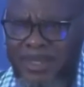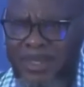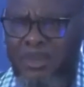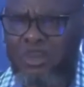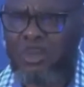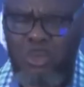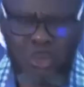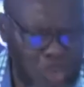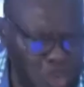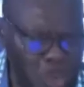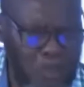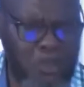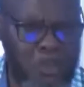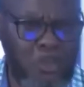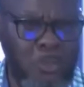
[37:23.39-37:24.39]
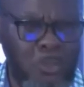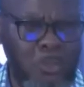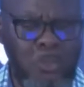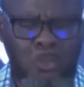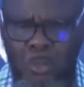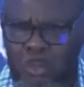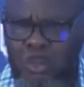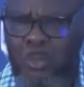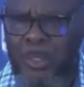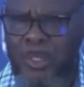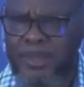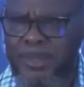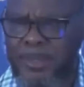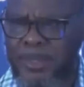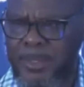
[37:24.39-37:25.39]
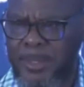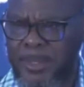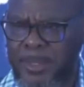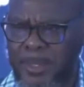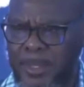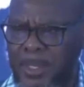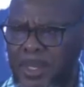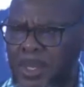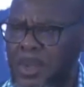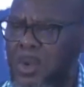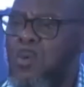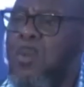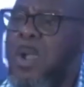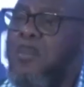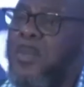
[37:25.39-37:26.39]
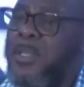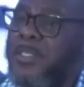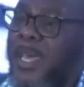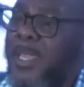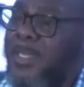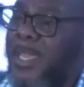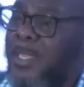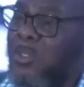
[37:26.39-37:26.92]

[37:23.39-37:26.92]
to stop you to do it. Human beings are there to